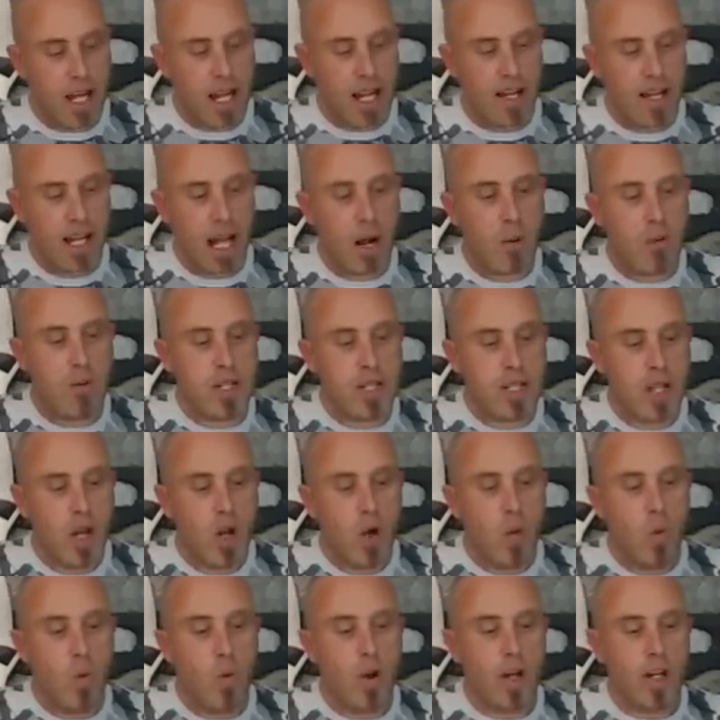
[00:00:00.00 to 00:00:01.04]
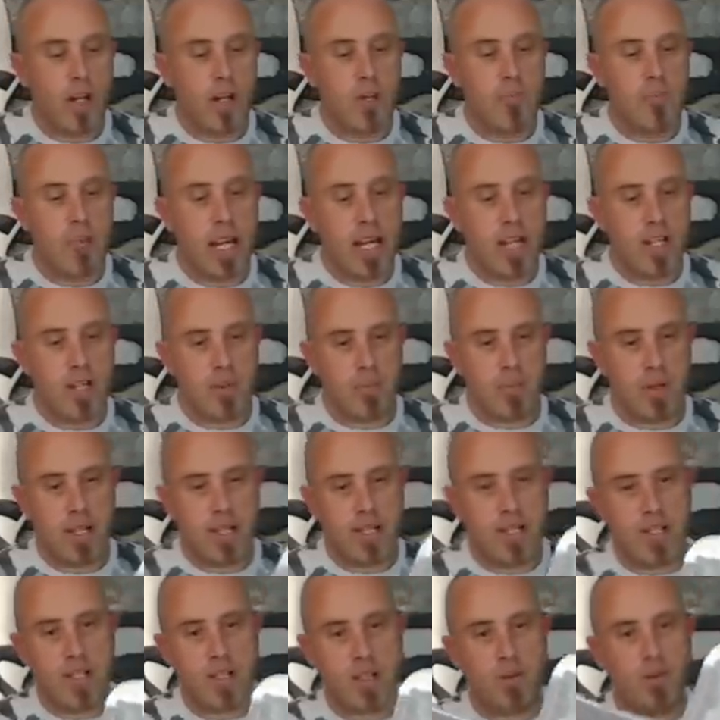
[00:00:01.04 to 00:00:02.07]
And that was one of the major
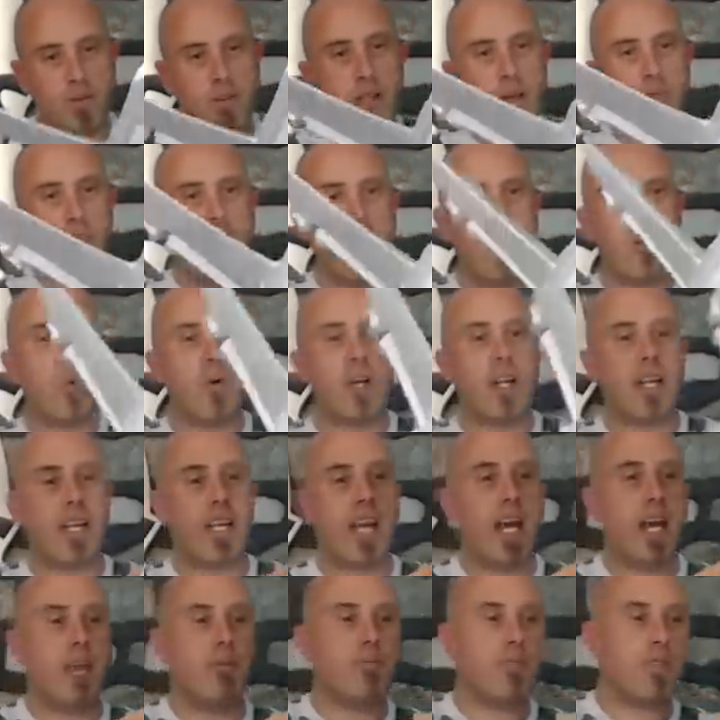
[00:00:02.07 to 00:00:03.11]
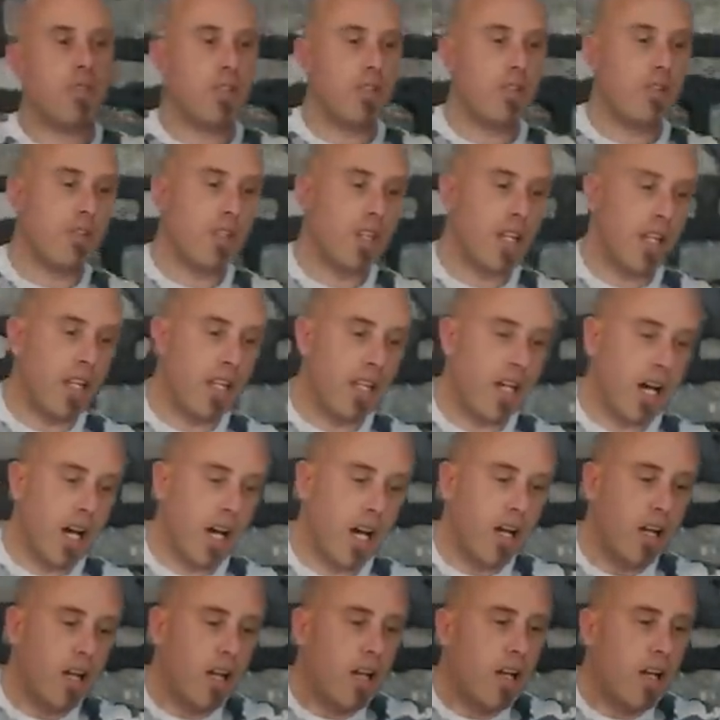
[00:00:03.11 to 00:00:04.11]
pieces of feedback when it came to the,